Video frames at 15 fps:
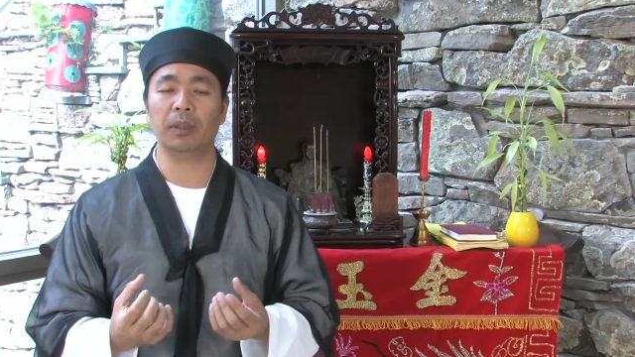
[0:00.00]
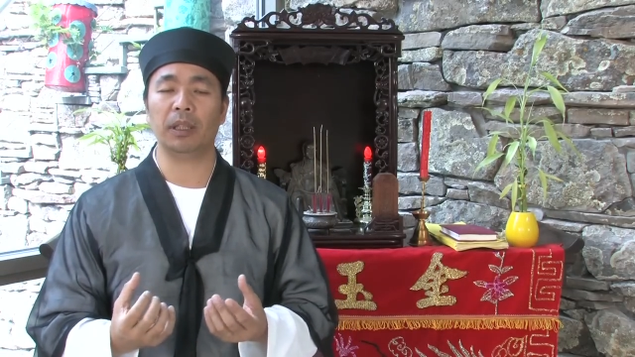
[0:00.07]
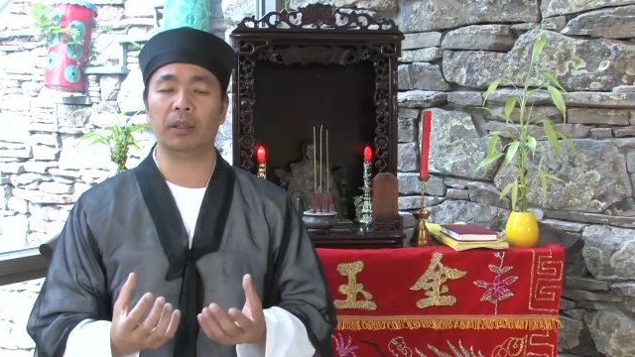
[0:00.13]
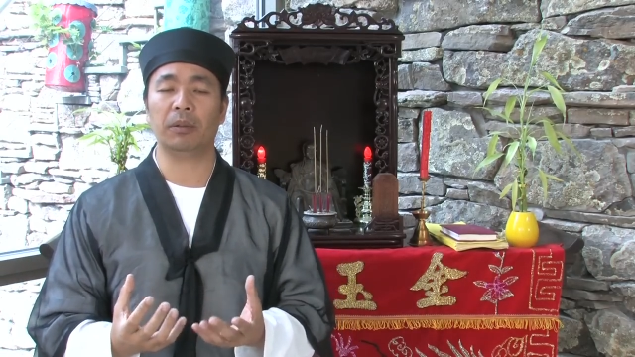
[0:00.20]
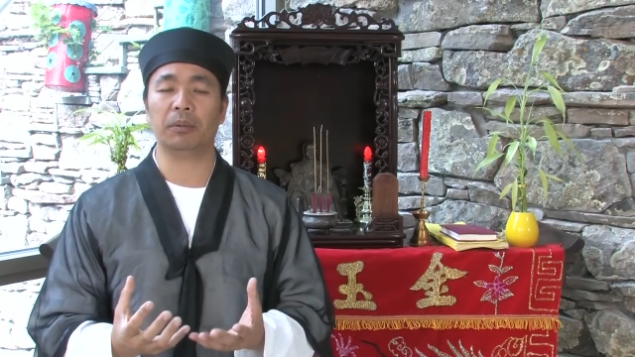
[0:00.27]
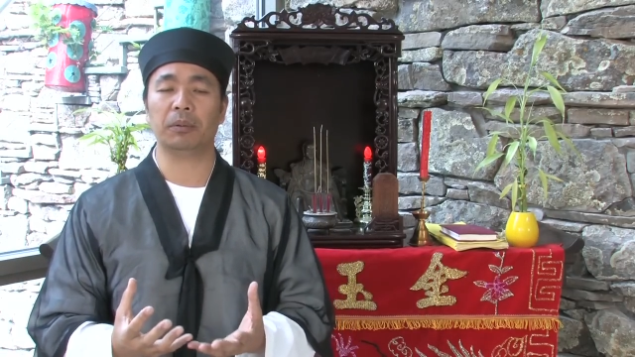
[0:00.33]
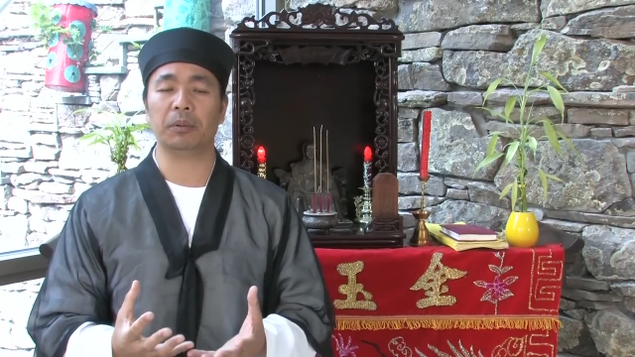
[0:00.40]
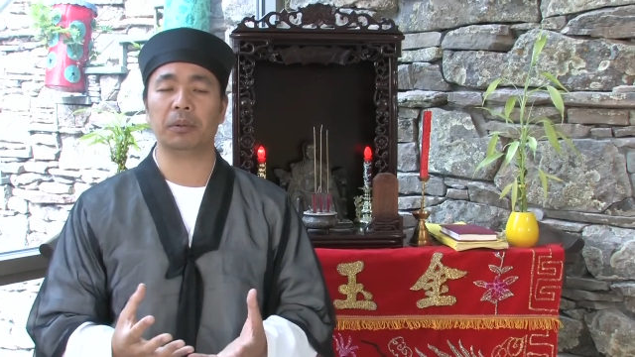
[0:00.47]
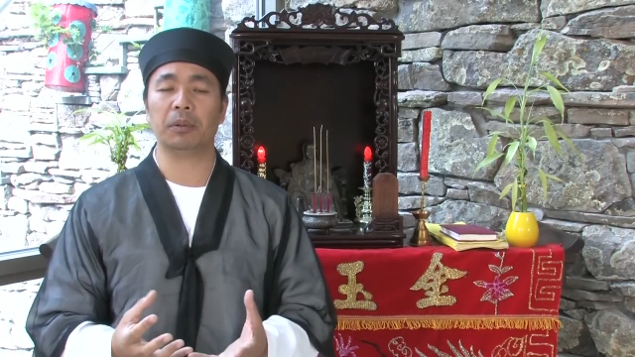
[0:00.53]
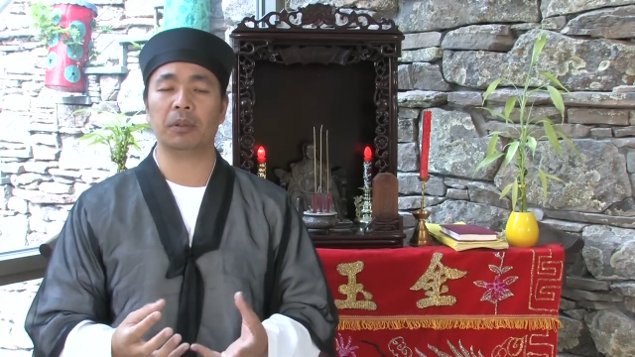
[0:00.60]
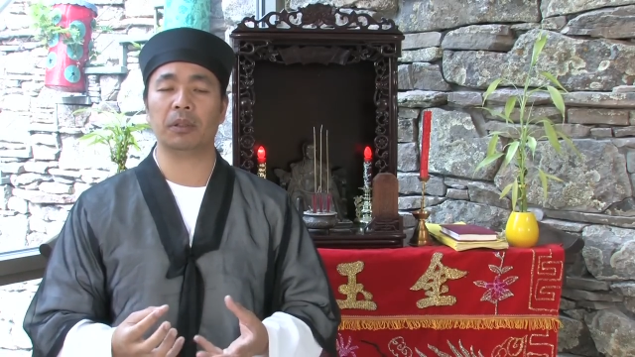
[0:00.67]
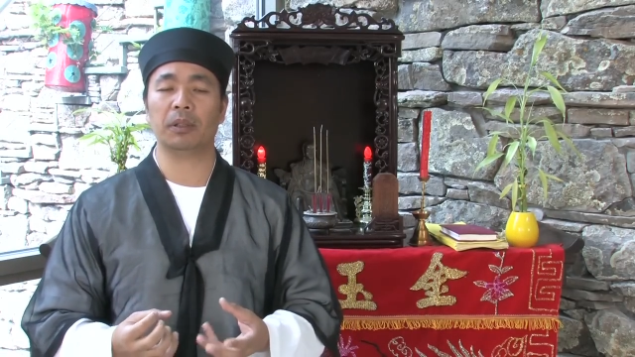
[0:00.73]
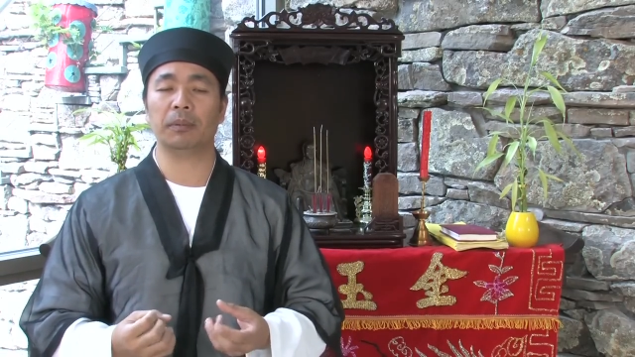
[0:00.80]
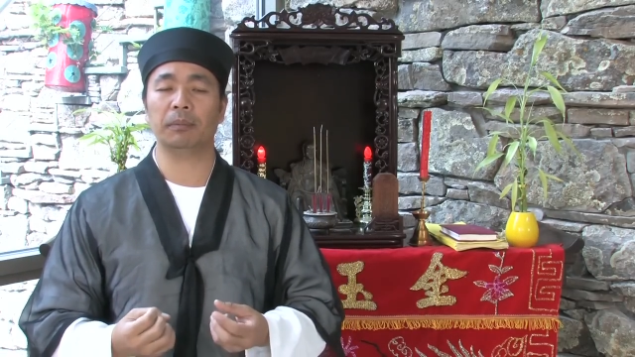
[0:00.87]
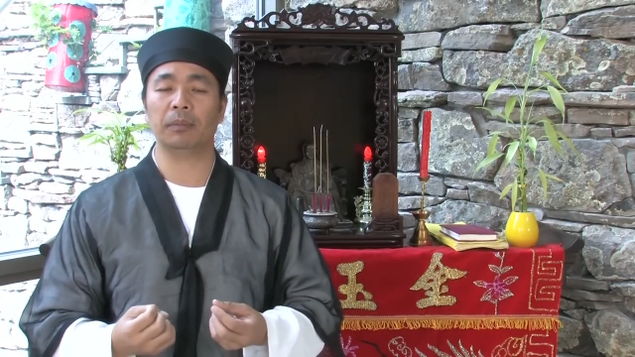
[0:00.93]
and
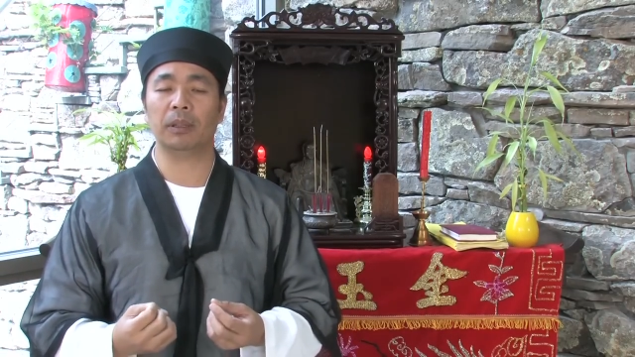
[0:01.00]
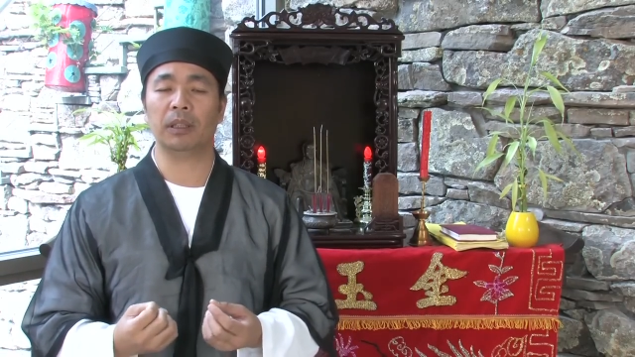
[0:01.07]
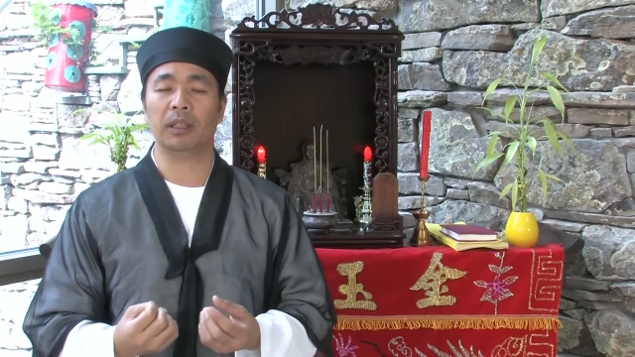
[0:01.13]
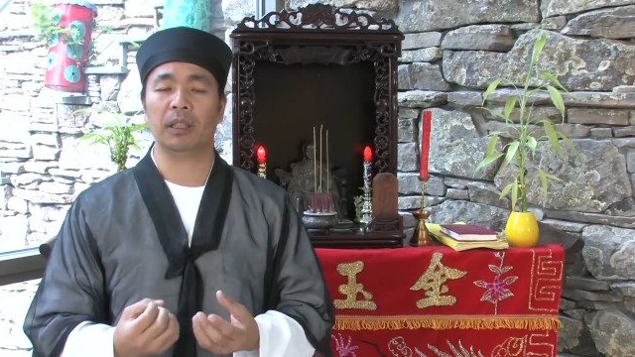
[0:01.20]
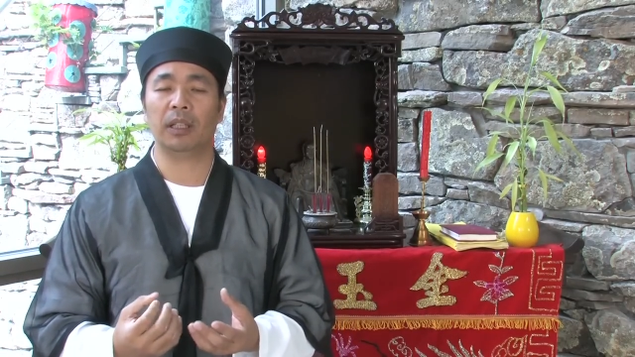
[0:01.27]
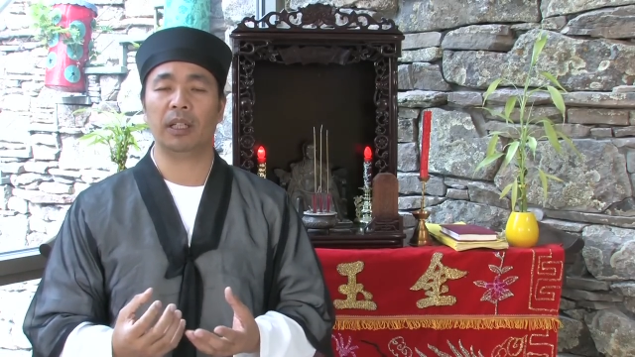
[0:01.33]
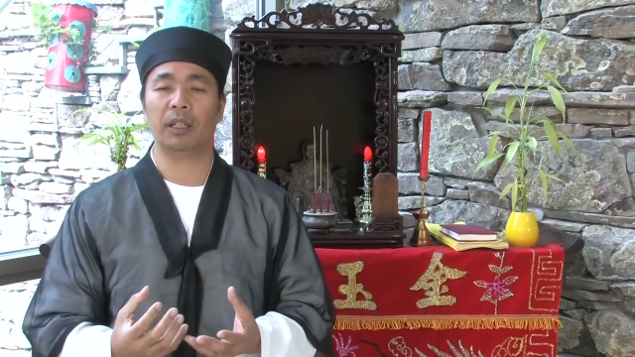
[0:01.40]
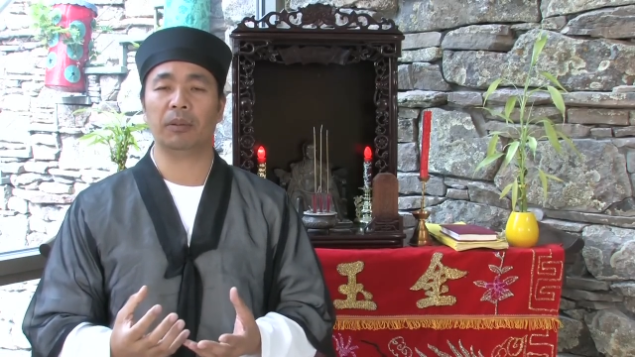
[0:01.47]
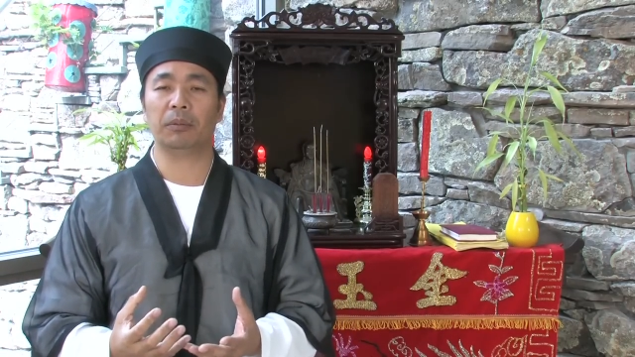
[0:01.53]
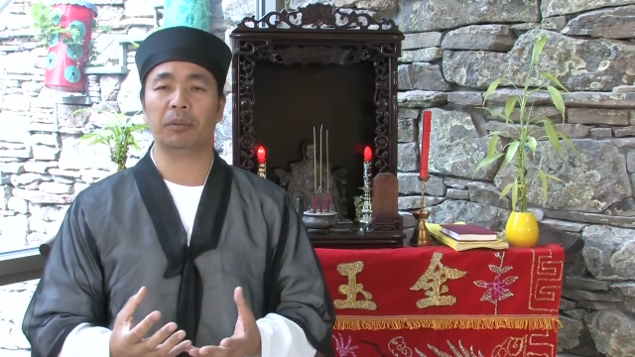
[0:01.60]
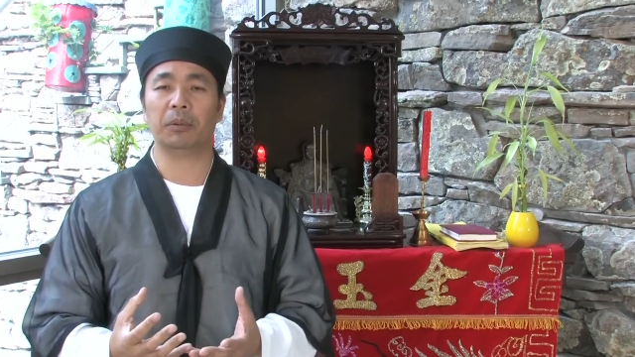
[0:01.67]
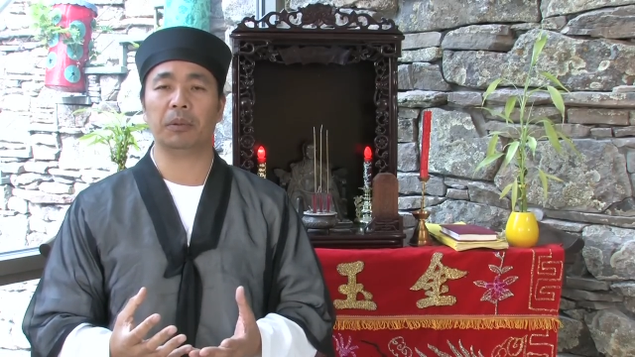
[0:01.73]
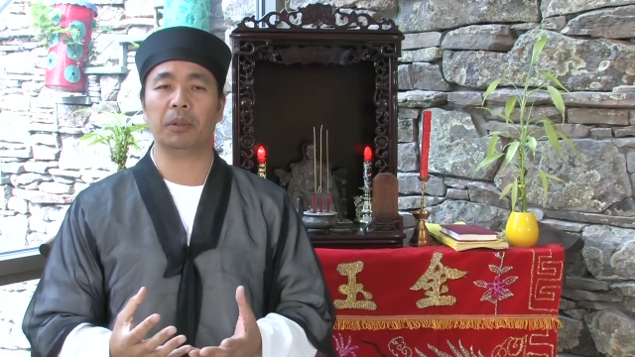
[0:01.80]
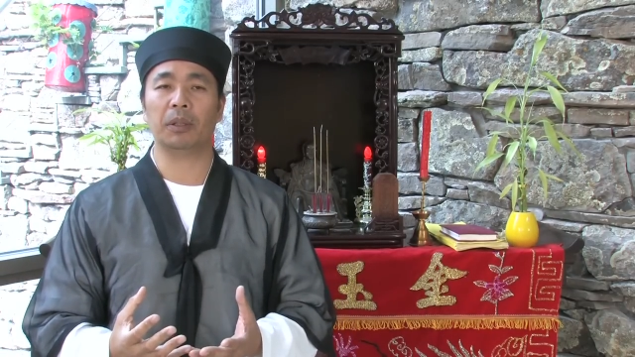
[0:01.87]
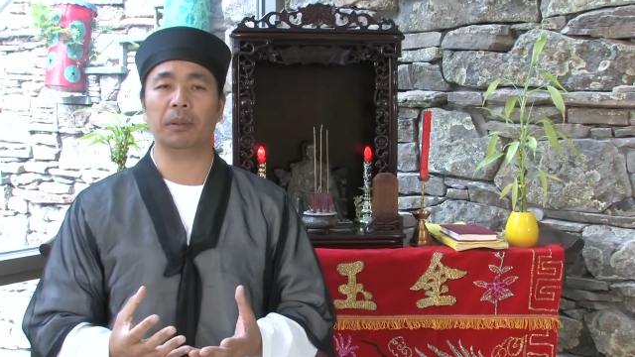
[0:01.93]
warm
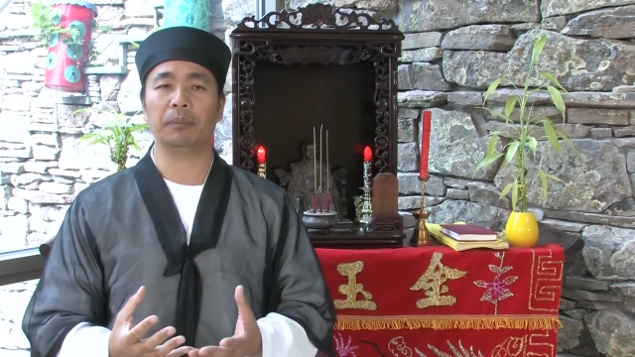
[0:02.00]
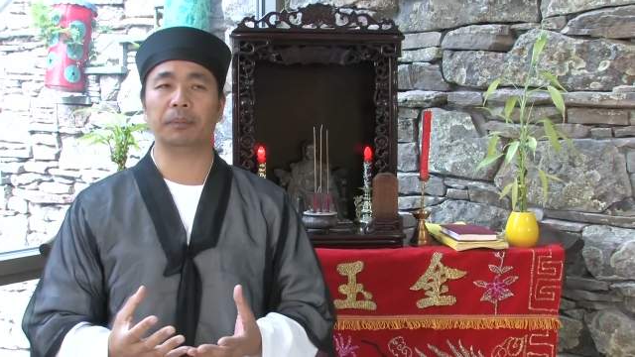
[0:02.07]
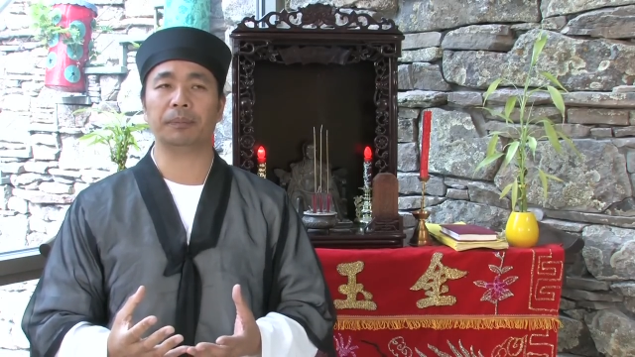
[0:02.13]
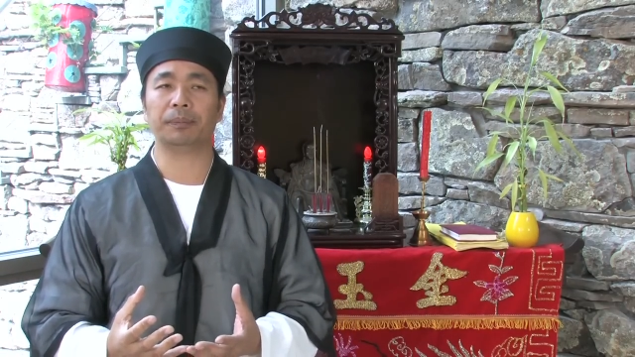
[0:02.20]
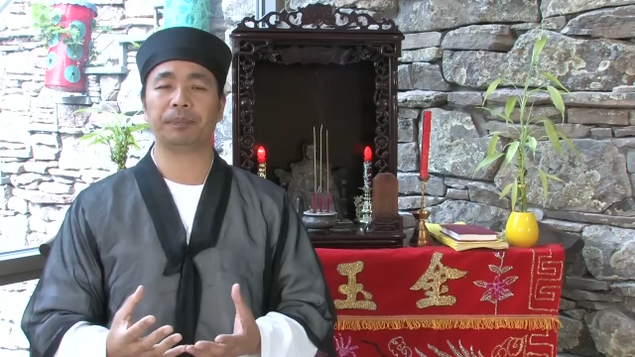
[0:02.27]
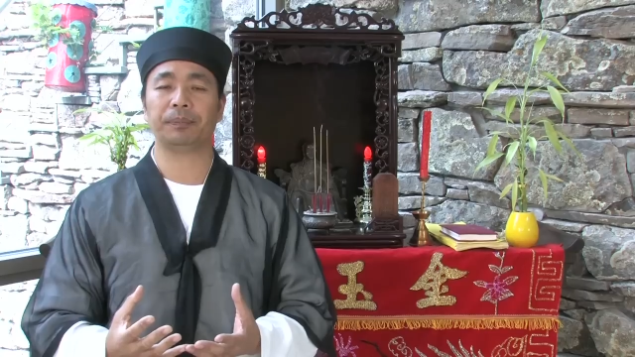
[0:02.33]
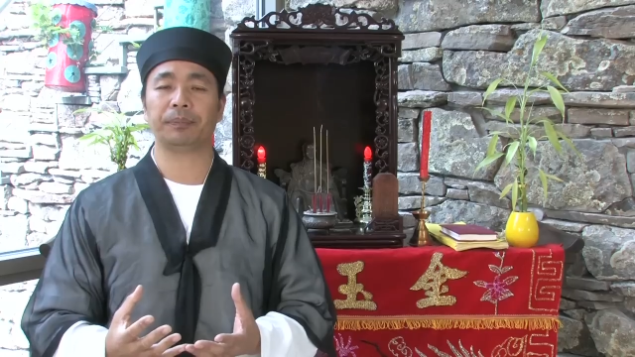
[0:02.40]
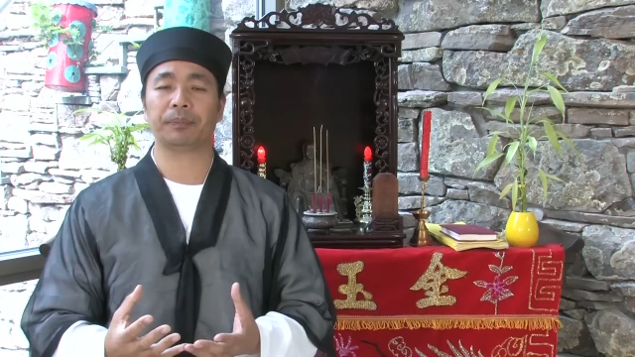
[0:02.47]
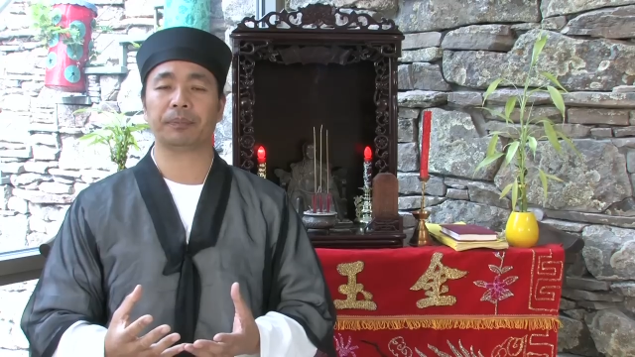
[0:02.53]
and warm.